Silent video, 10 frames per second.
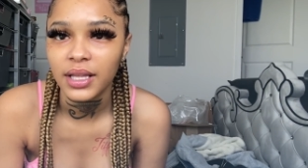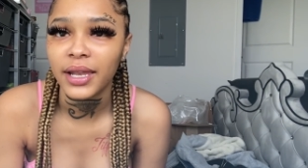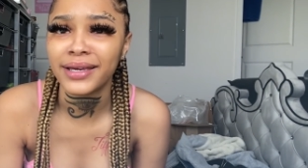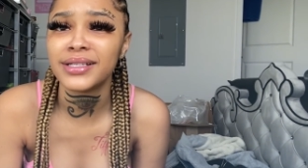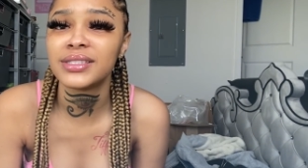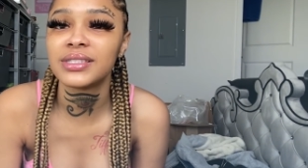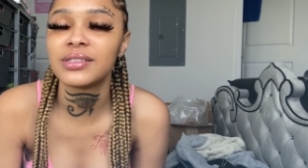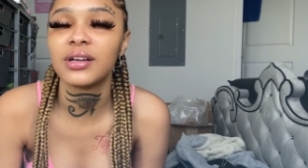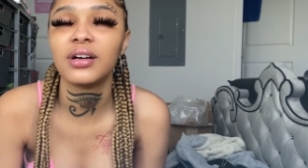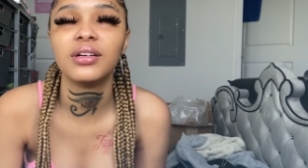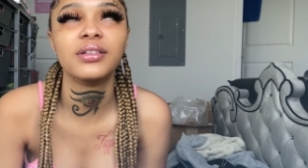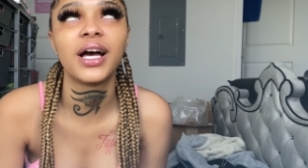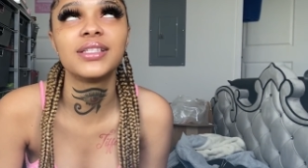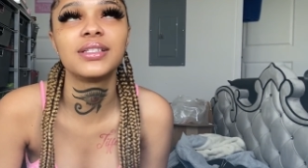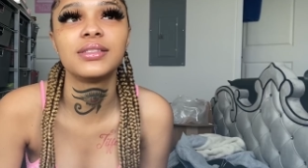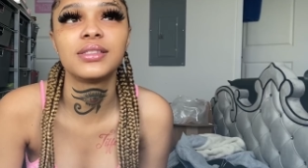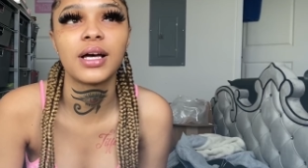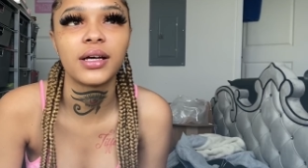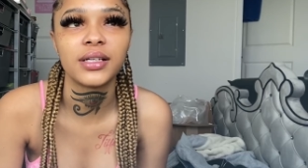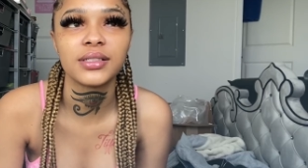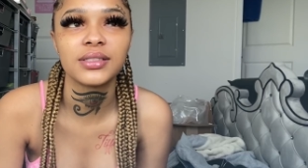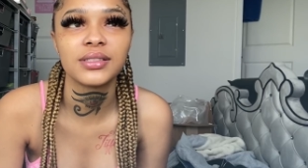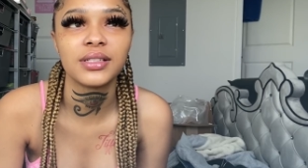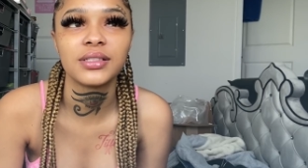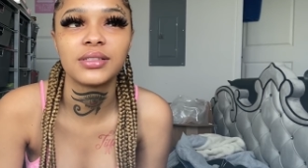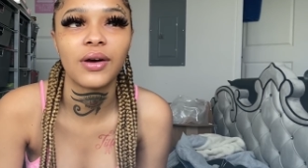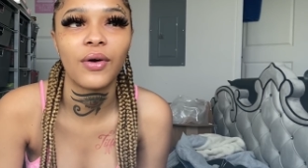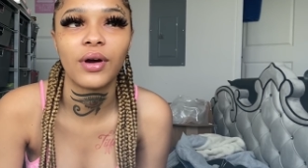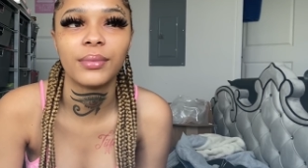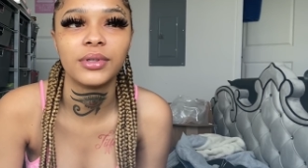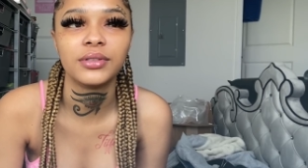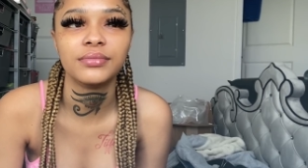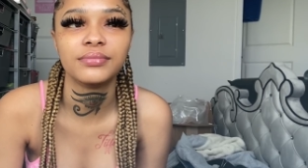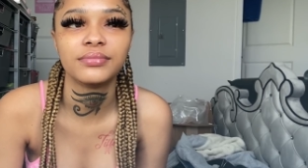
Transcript: Like, it's, guys, it sucks. It's so horrible.